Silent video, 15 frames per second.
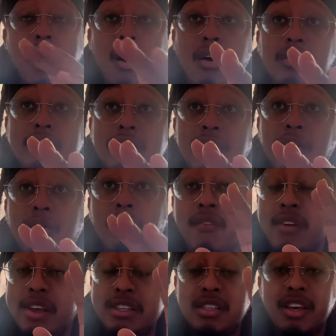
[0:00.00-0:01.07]
Also,
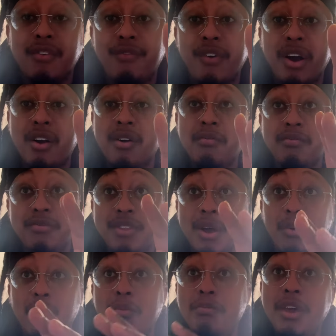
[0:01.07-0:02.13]
it's confirmed
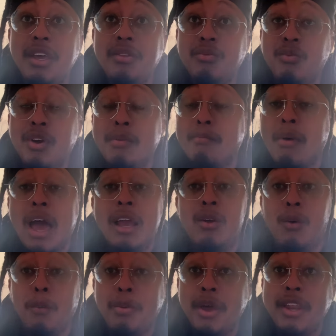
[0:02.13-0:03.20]
that we're meeting with
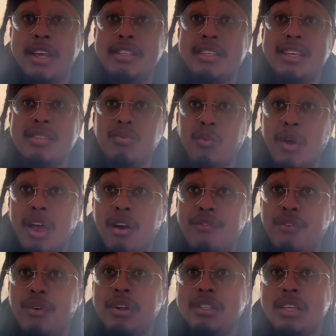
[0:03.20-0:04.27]
Michael Penix as well
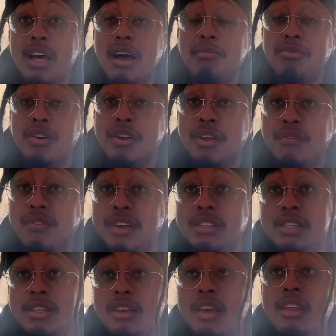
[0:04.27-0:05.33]
for a top 30 visit.